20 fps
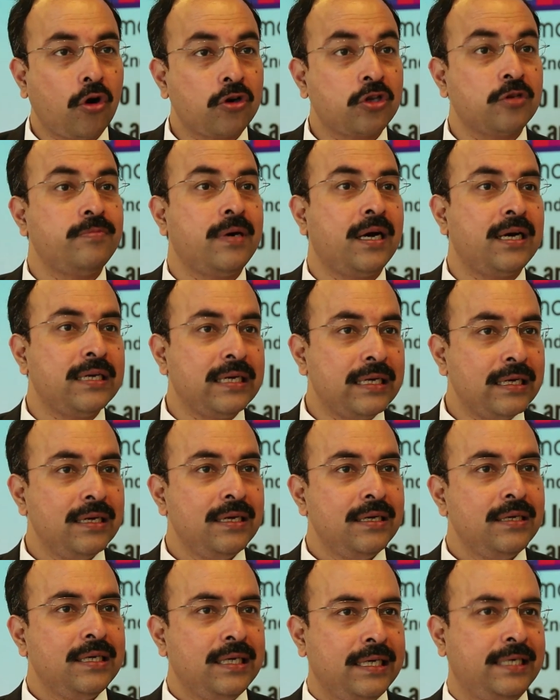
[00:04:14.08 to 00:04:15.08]
autobahn,
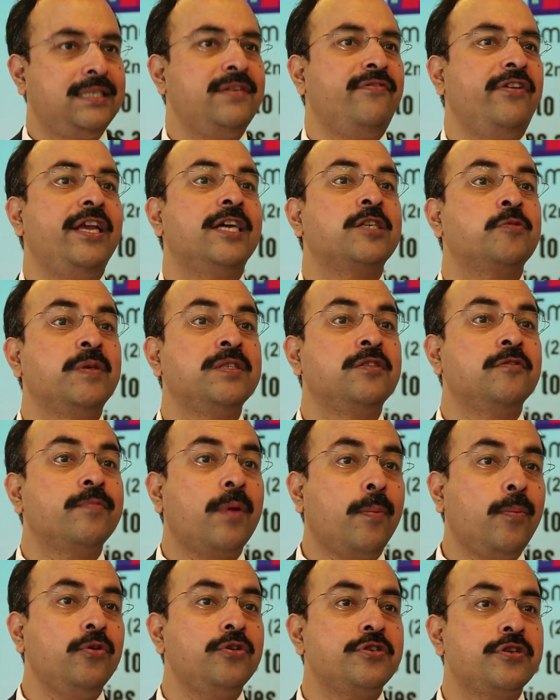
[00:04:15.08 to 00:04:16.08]
it's a very expensive
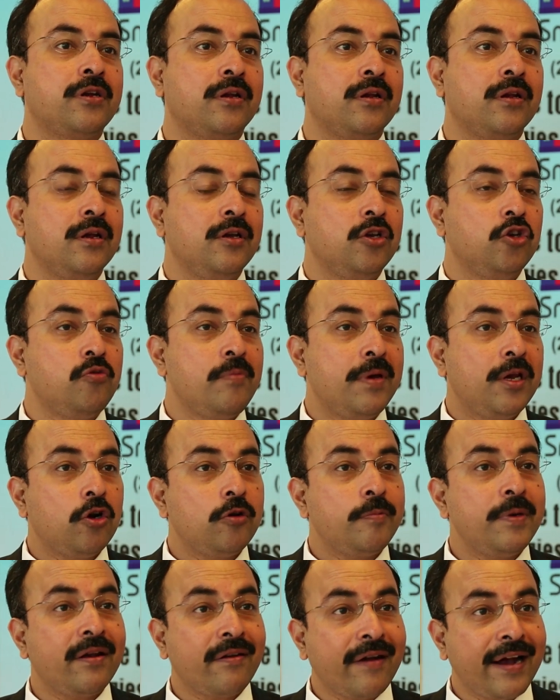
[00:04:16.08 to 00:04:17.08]
proposition. You may
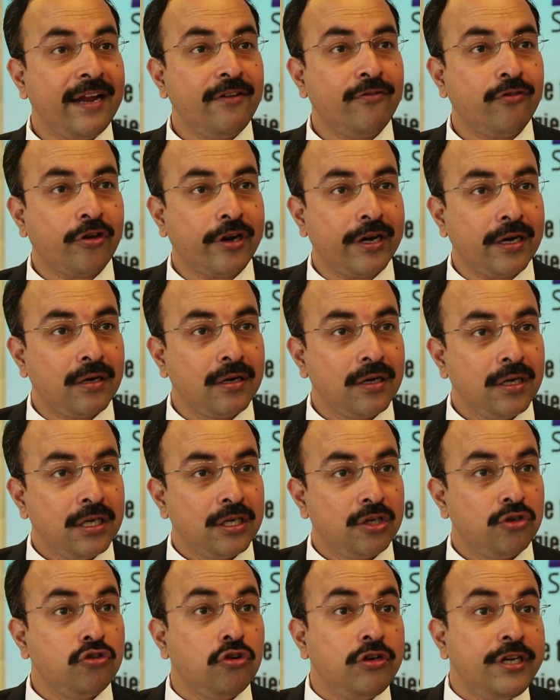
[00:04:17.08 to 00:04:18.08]
not be ready for it.
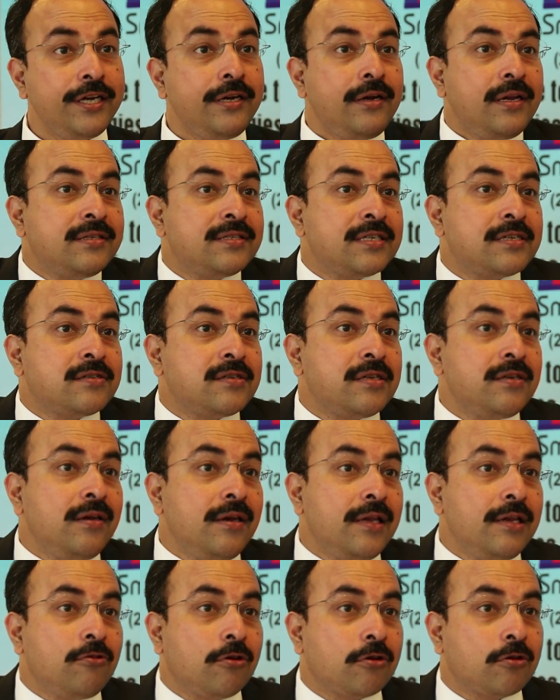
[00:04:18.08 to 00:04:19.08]
You don't need a
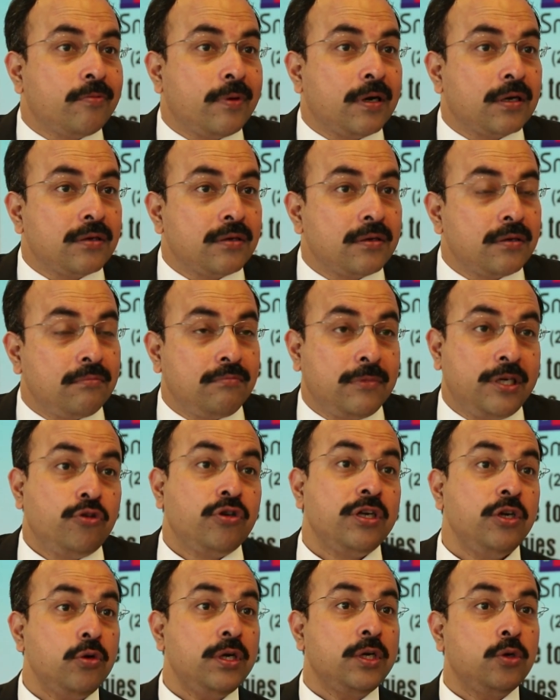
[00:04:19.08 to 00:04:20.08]
16-lane autobahn, but
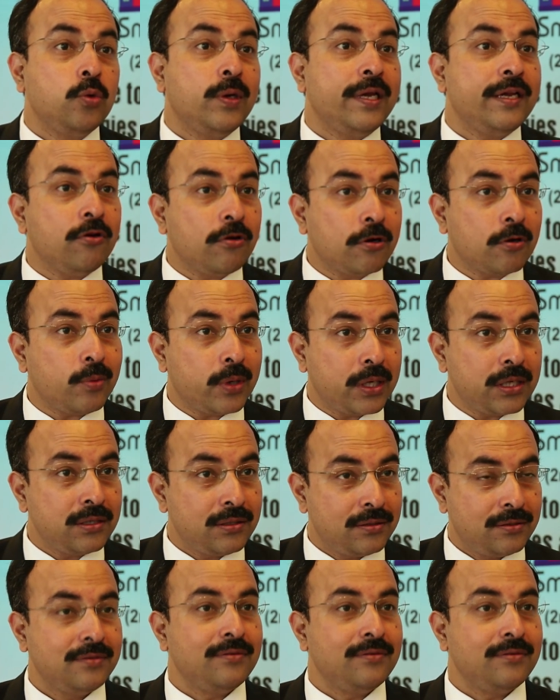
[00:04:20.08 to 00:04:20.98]
you can do a 2-lane autobahn,